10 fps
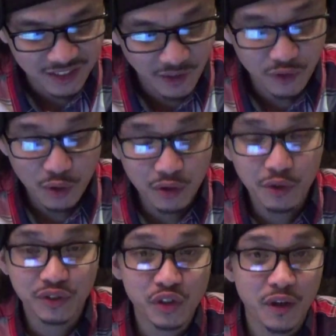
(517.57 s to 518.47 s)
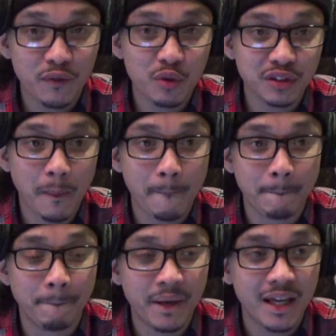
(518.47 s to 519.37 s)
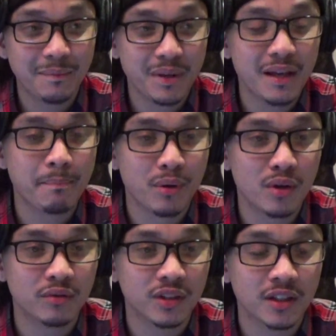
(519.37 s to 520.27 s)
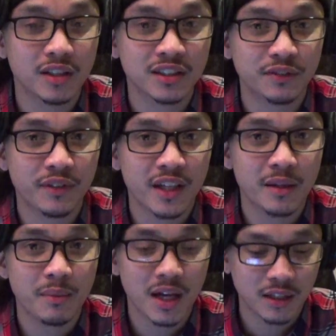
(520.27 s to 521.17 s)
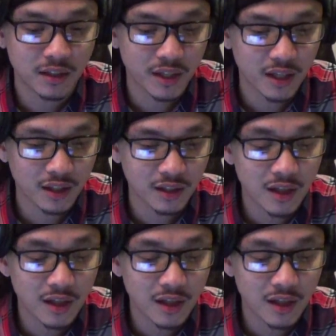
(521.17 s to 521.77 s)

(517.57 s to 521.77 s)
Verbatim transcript: If you was a big Bone Thugs fan back in the day,